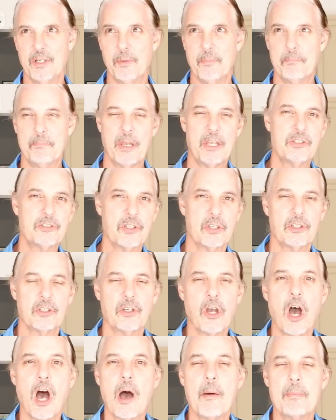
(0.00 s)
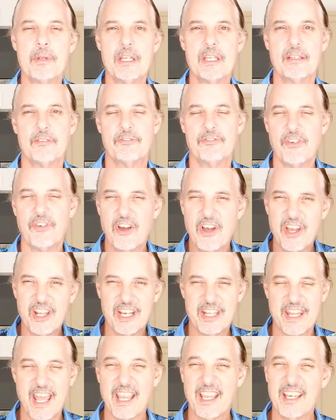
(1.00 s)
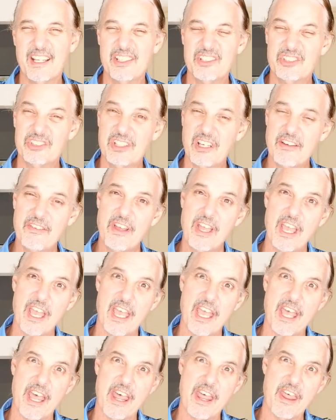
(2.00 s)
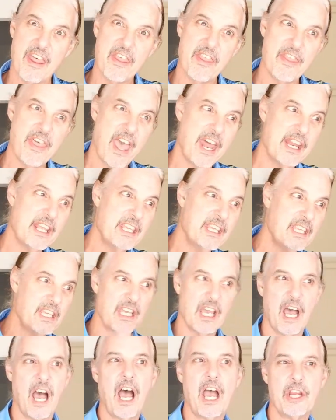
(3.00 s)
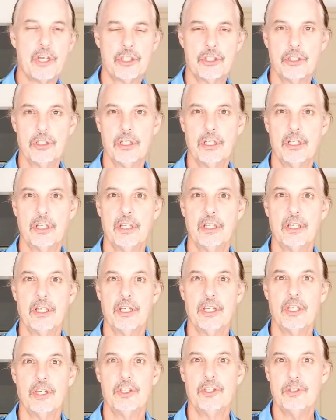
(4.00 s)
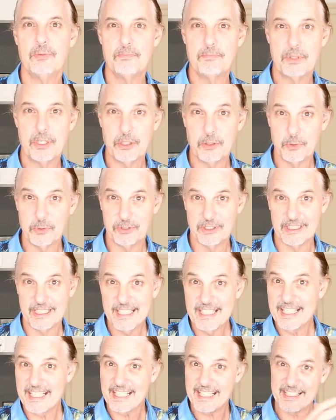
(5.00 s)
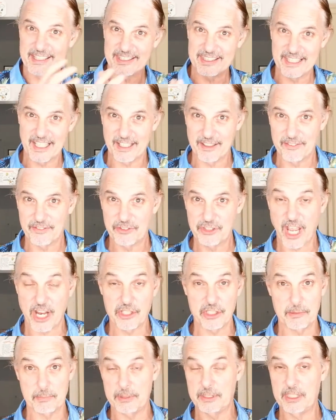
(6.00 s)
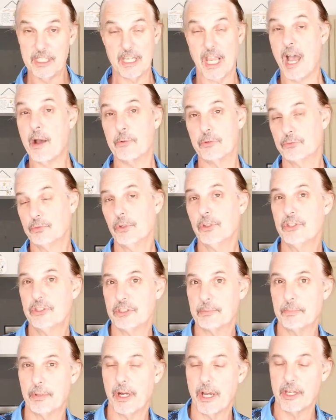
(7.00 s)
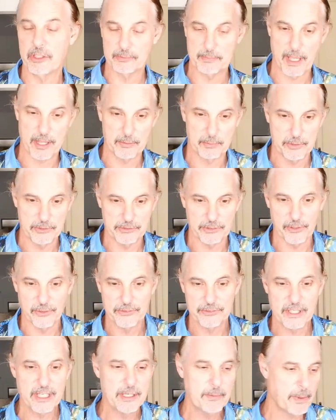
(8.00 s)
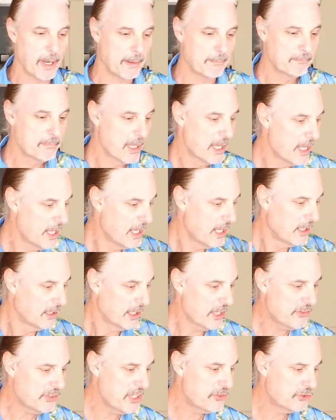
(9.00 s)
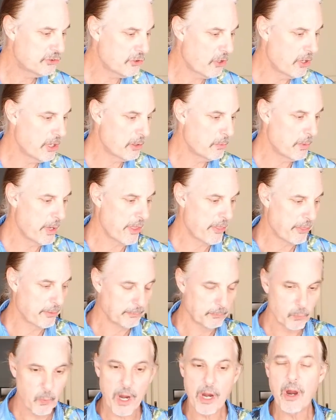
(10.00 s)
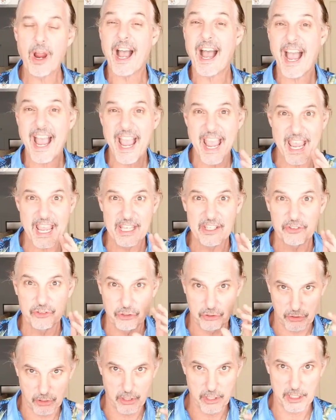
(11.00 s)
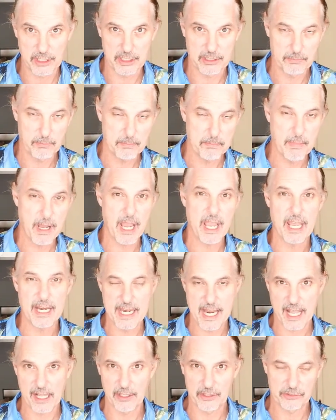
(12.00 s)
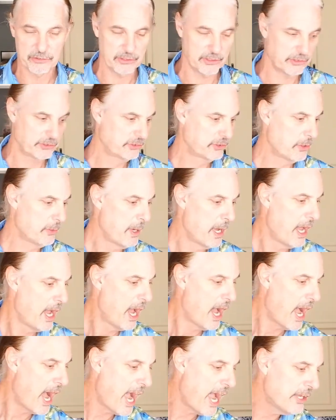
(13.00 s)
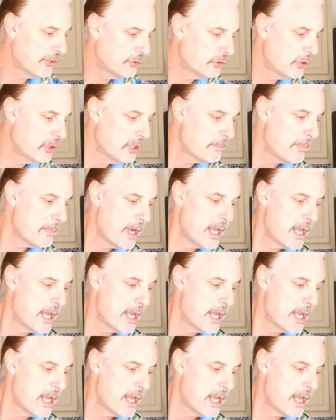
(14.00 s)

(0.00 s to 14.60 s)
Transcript: based on comedy and fun and that kind of stuff, that I should be using it instead of ChatGPT. I was really surprised by the results. Anyway, let's get started with where I started my analysis. So I started my